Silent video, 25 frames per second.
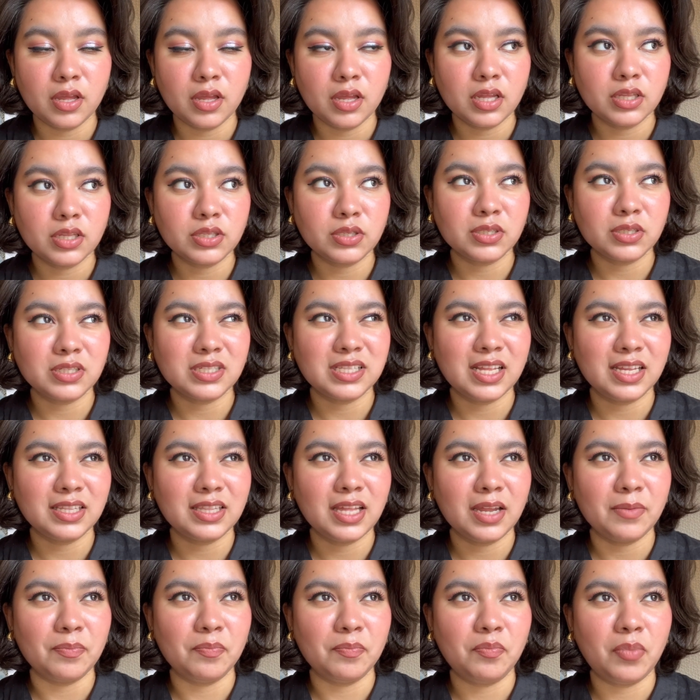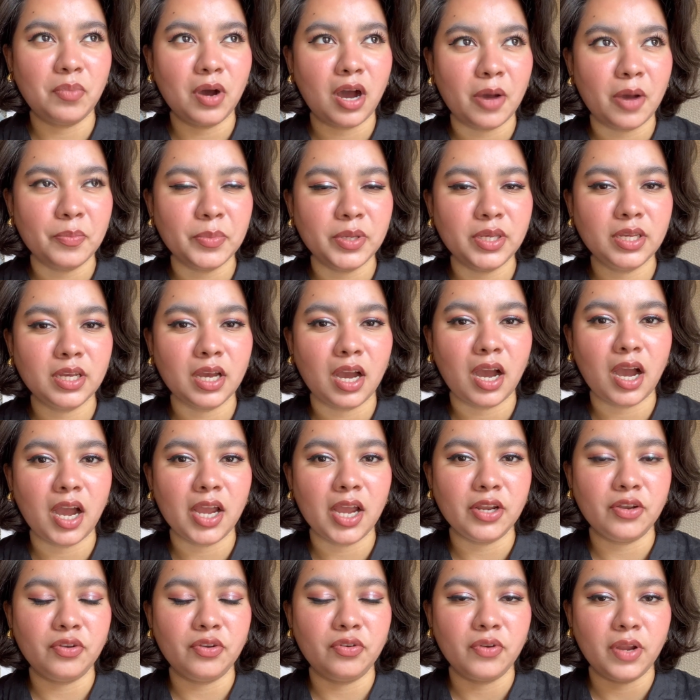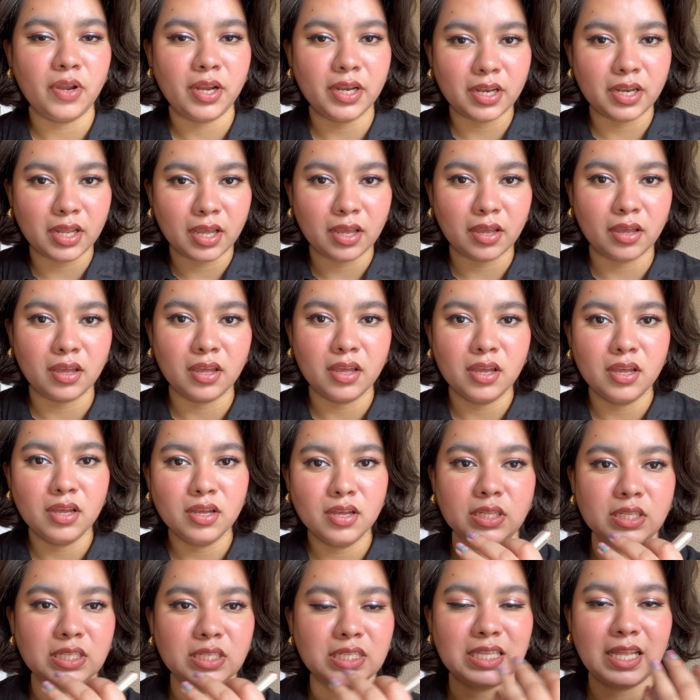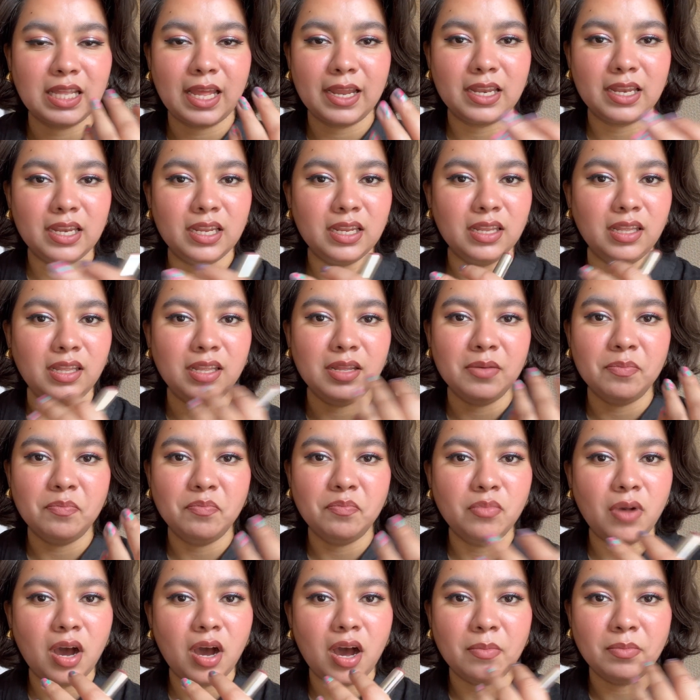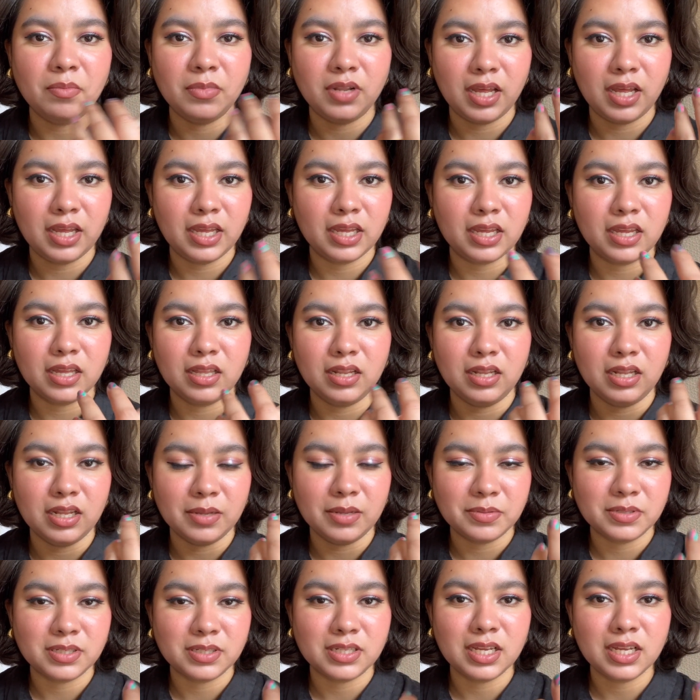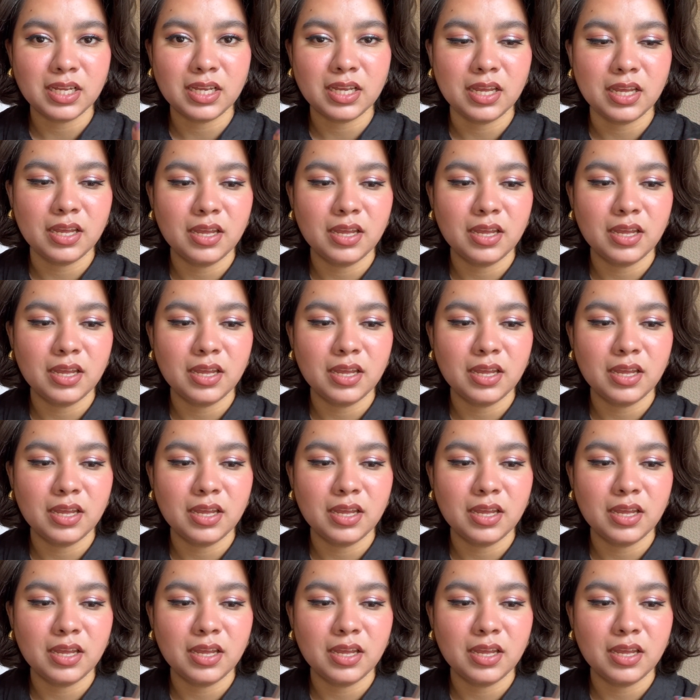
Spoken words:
So it's like that balmy, hydrating, slightly lip balm like lipstick.